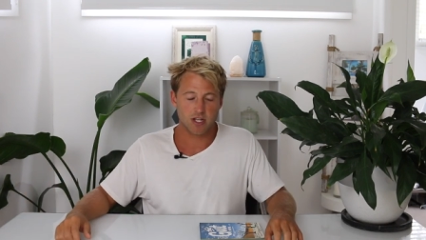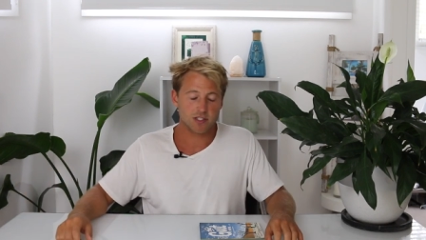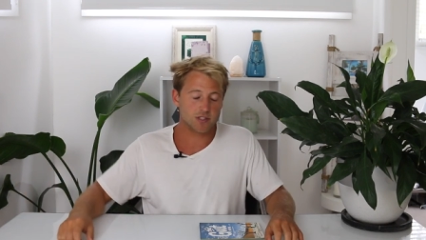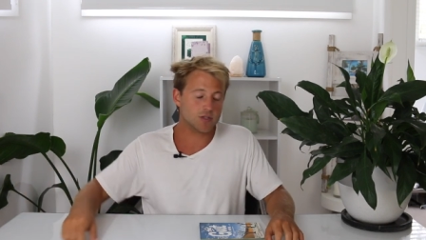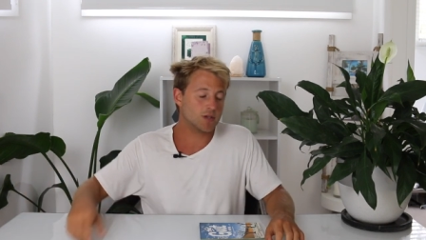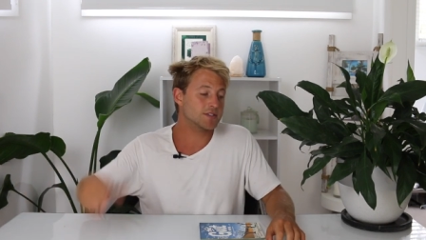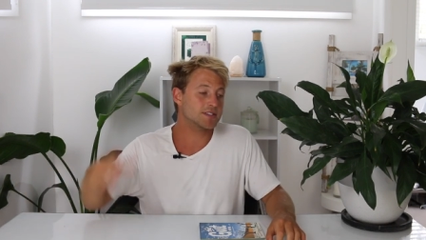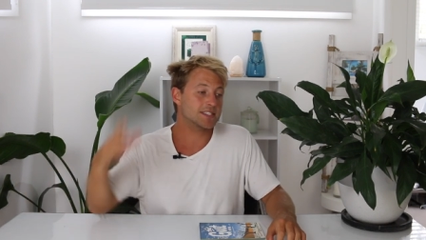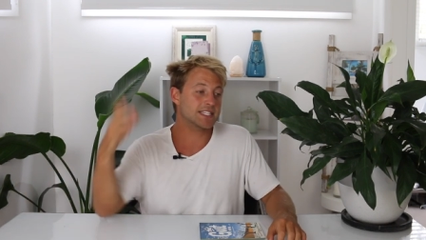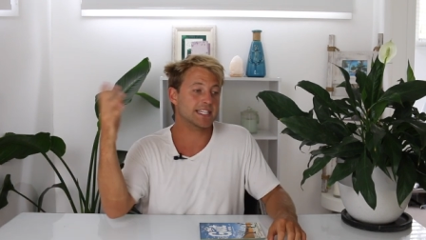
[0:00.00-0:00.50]

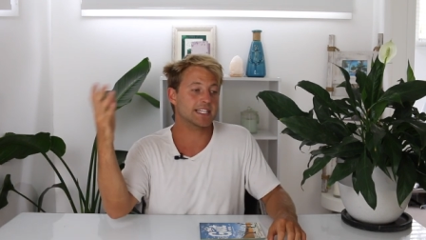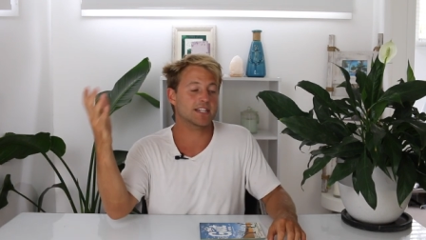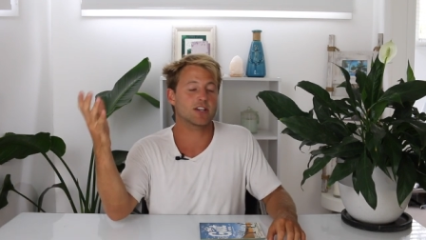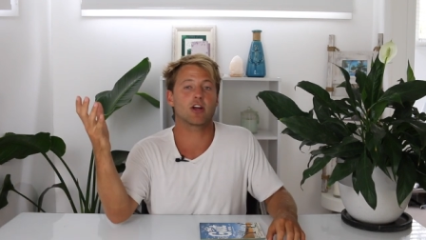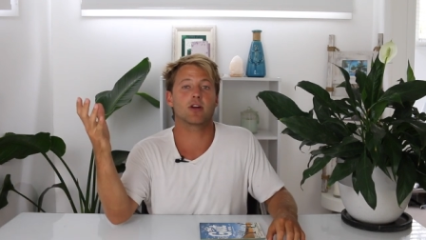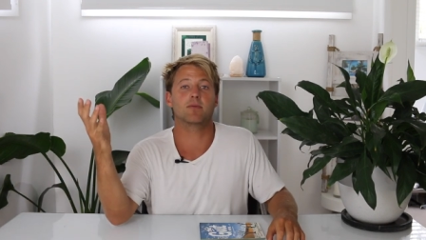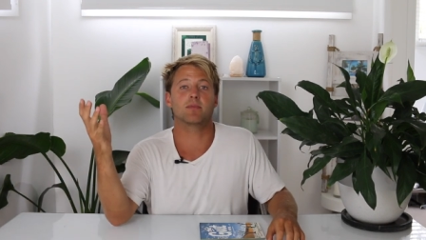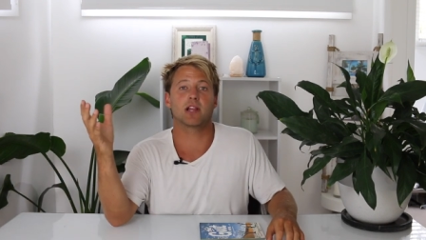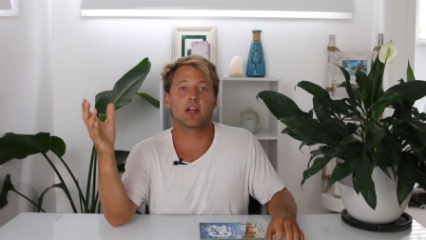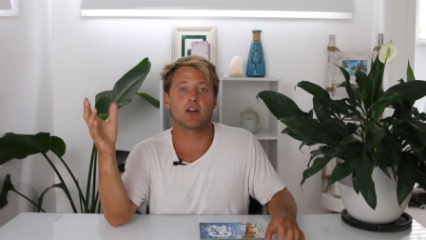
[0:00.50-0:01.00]
So I was sitting at
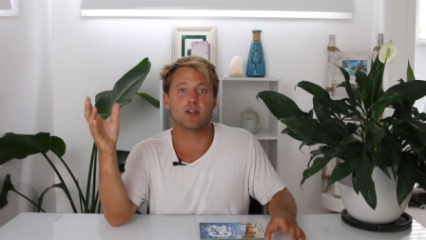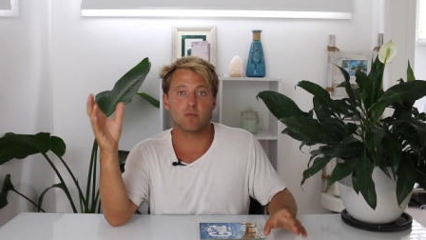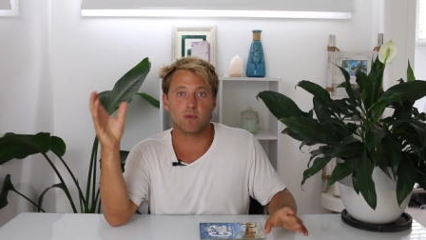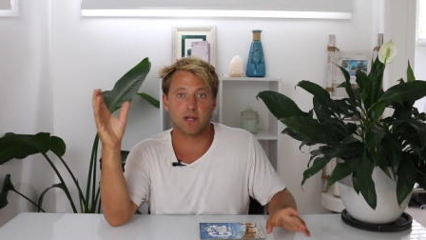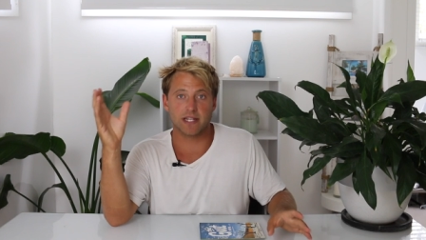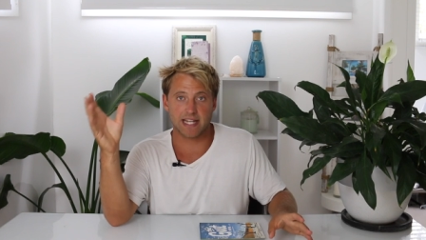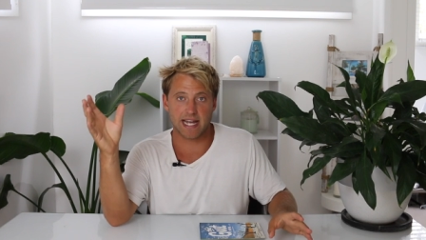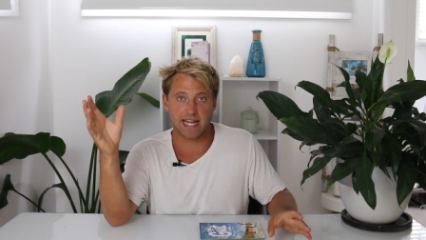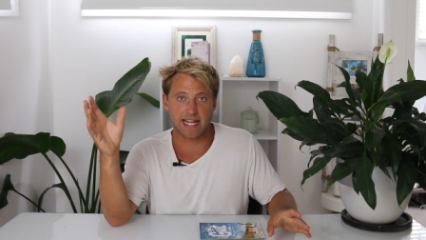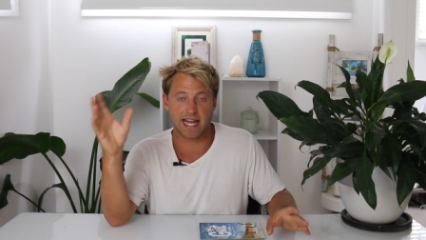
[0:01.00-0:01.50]
home alone
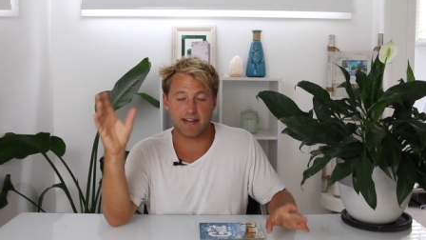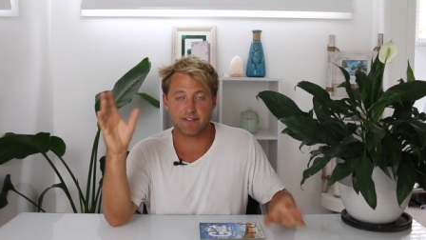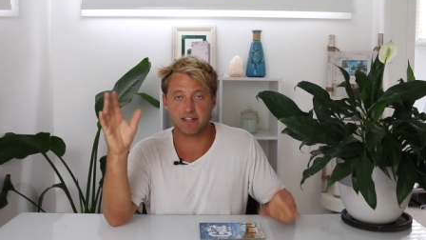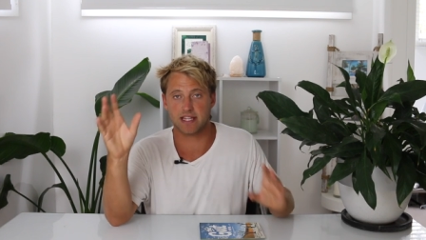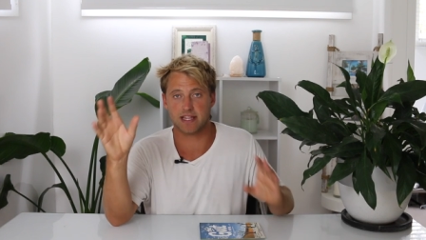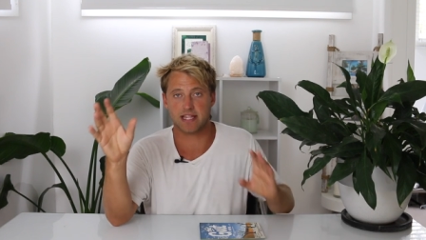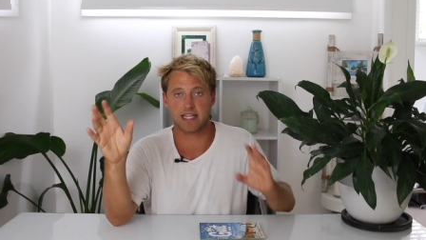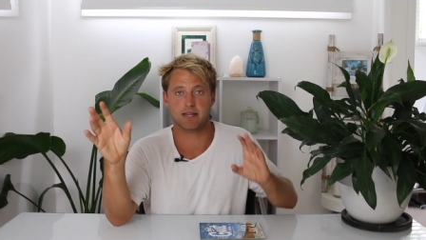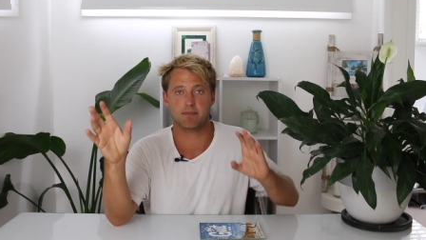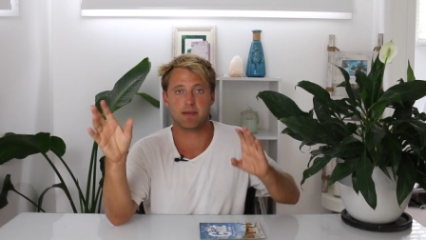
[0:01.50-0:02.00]
one day
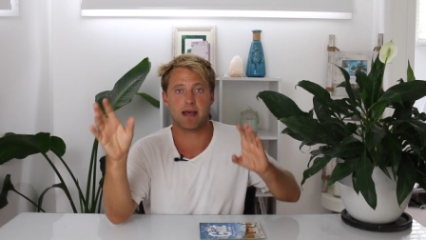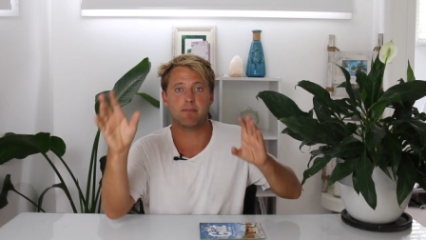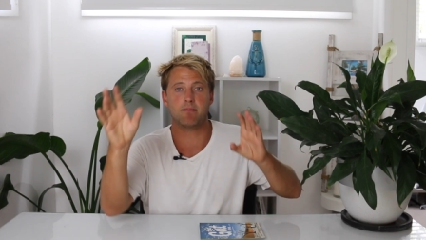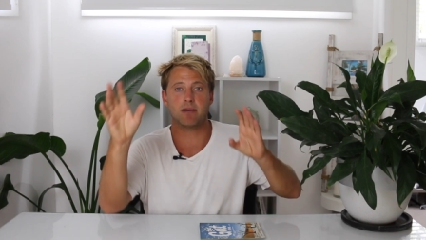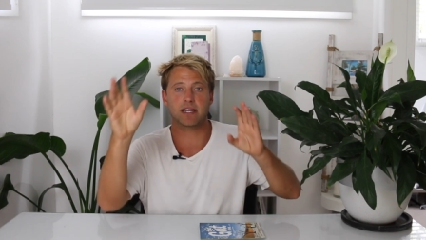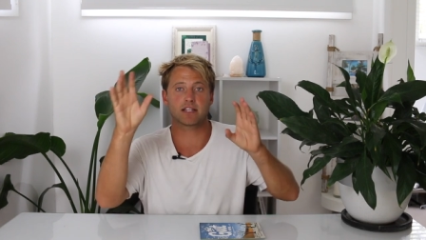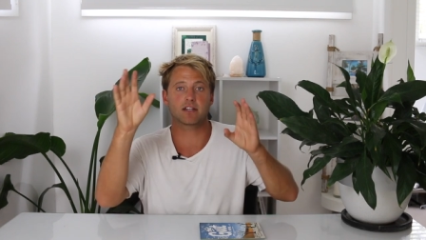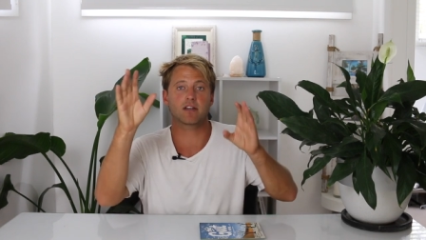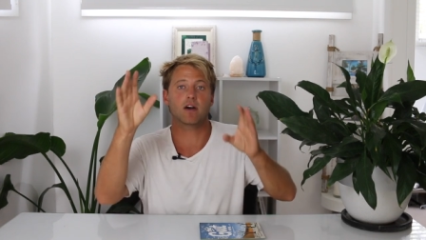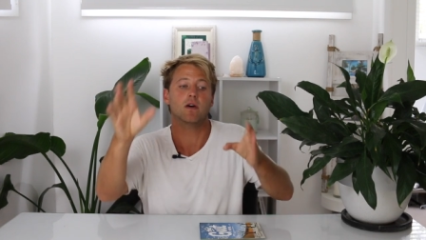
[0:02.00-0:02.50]
having a think about
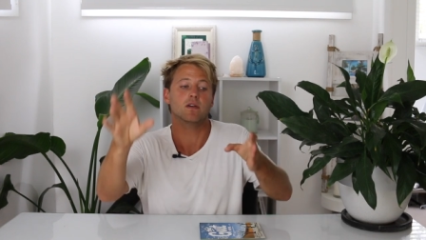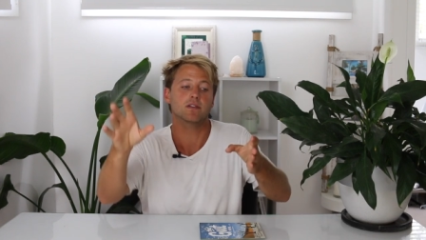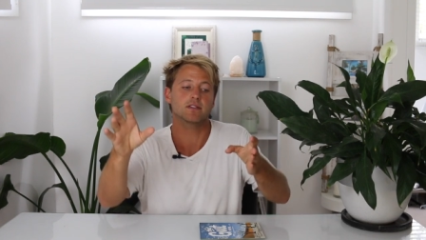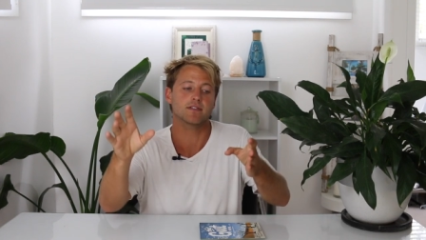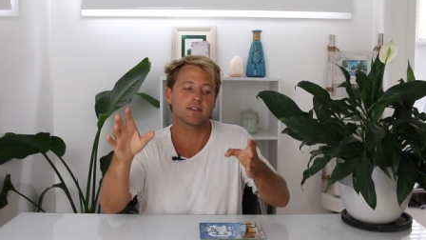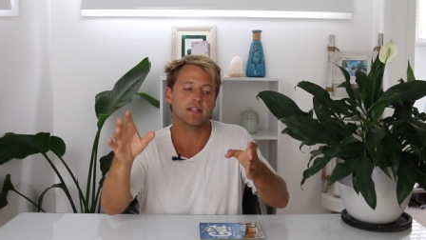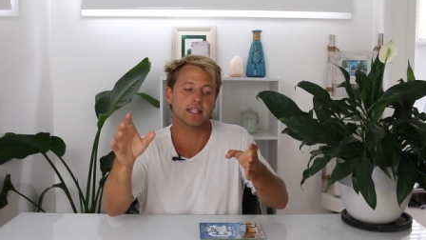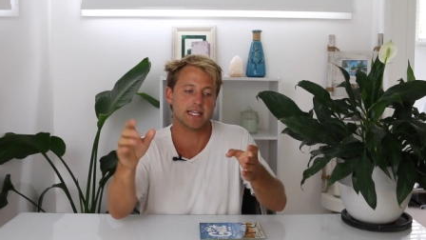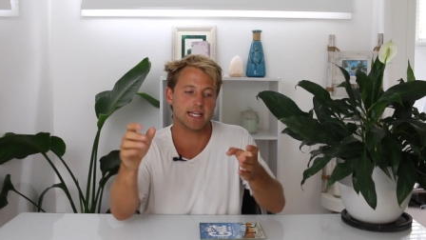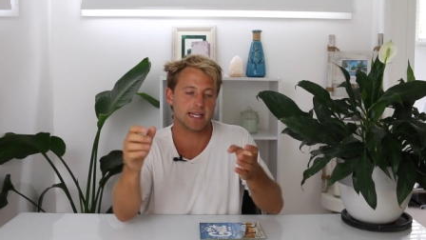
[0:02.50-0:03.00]
my
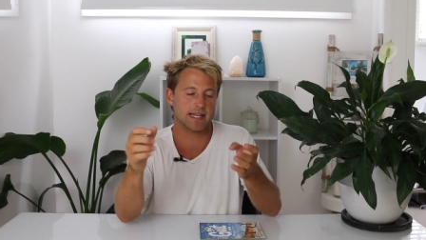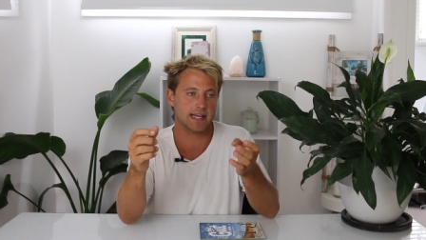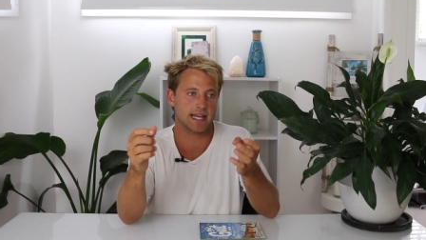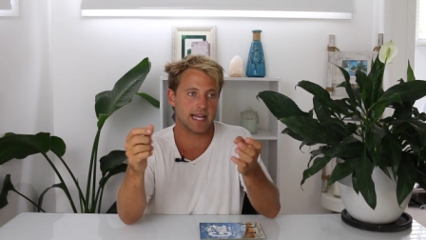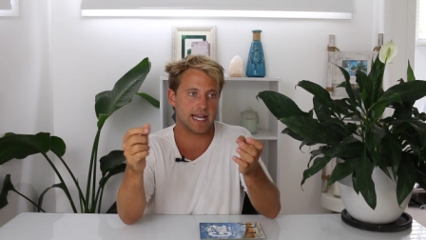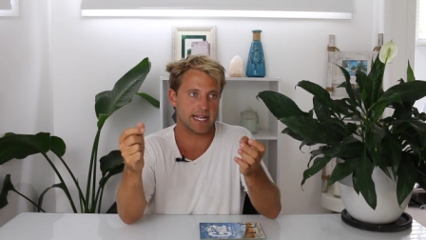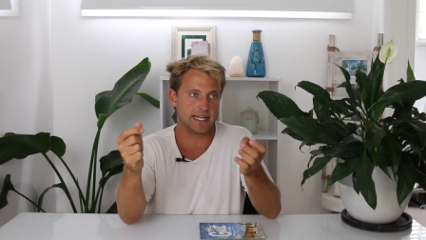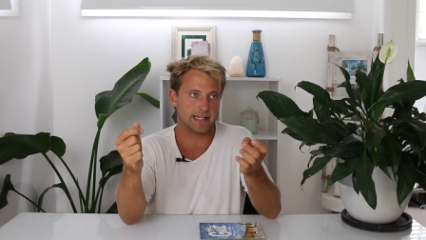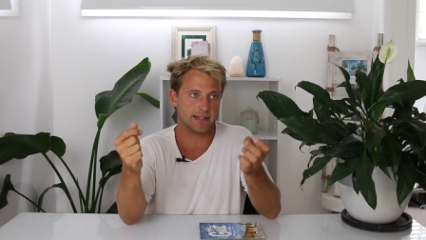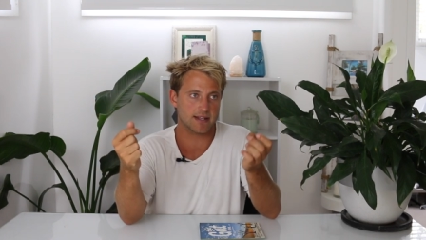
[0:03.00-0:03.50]
goals for the year,
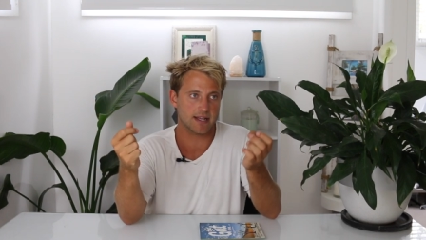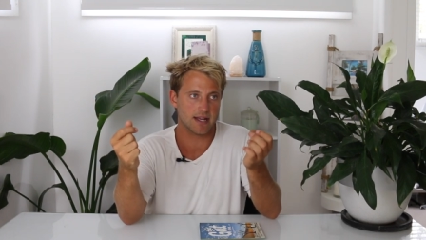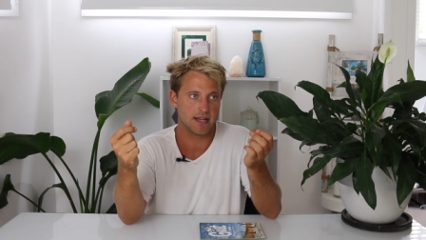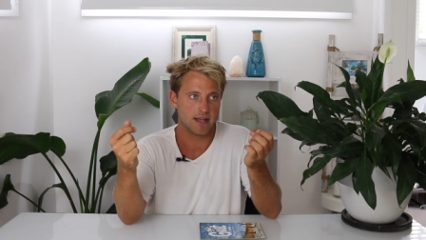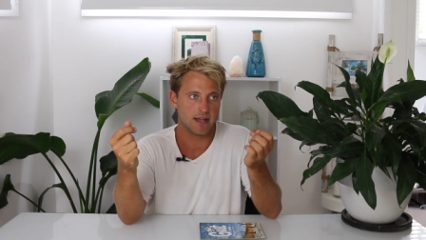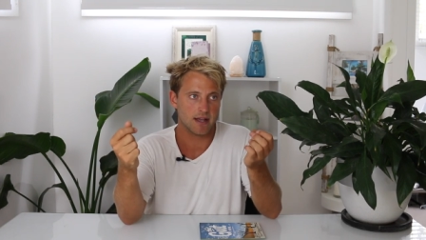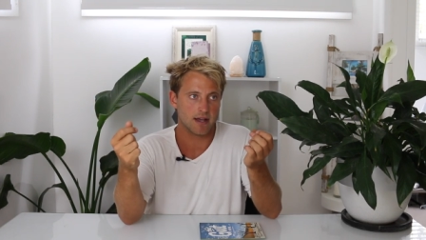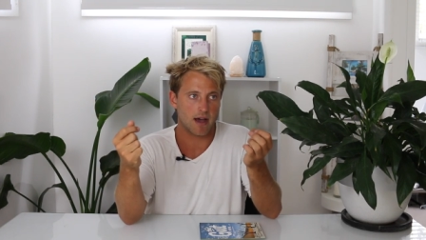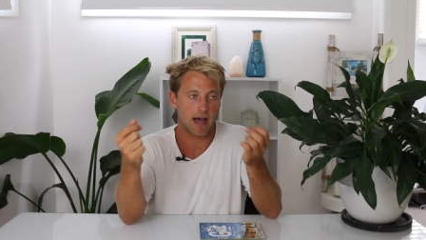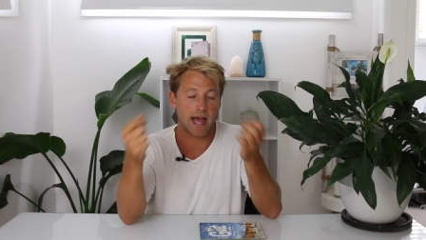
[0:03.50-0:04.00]
and
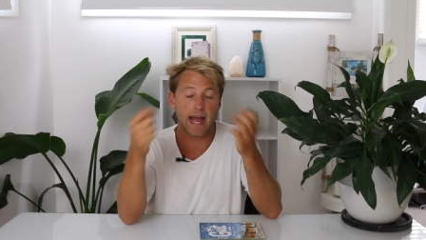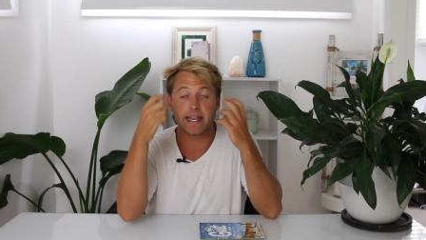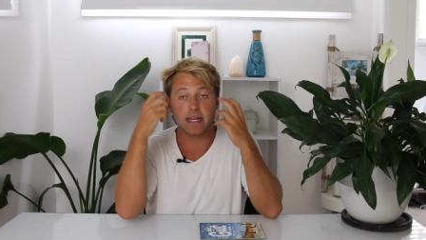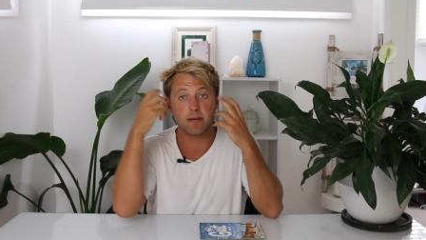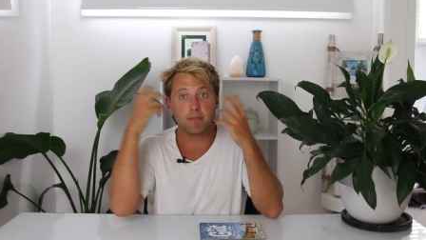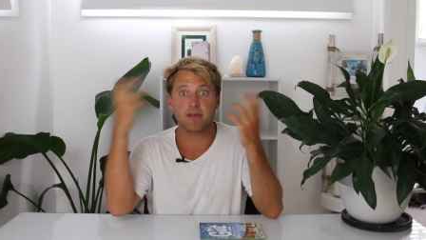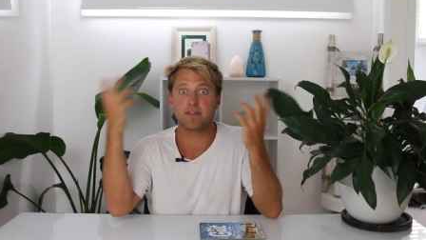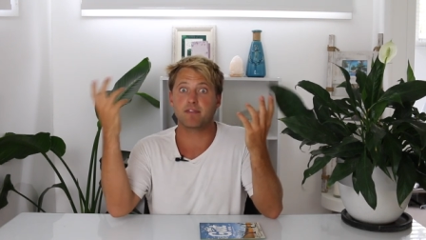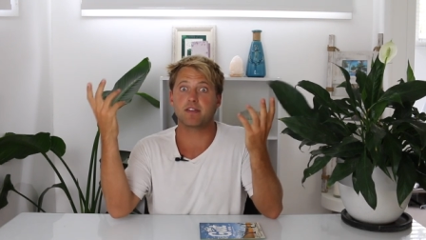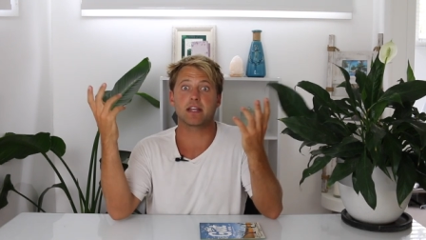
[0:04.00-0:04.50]
I had
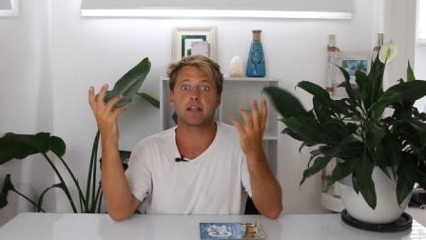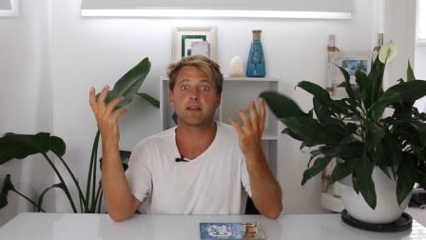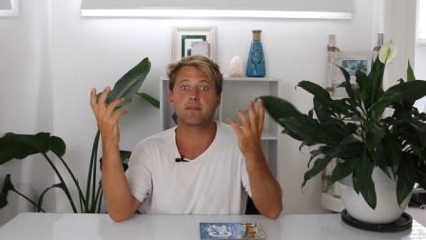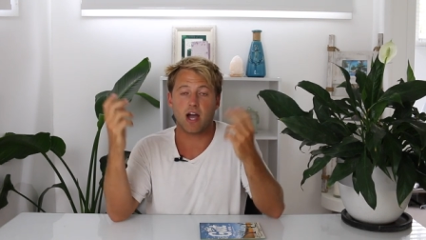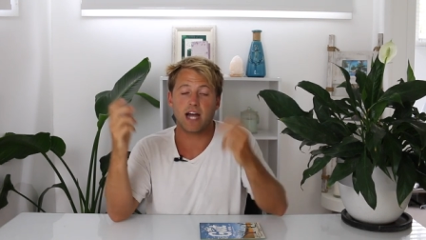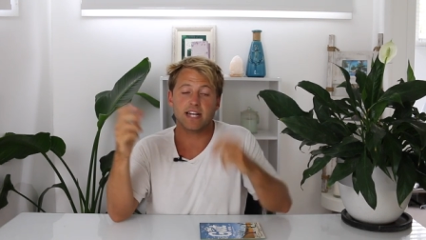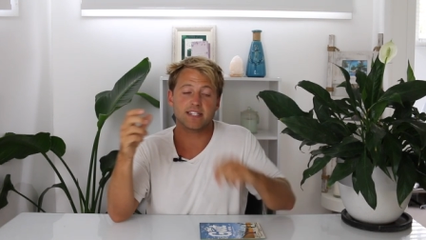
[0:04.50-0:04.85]
an epiphany.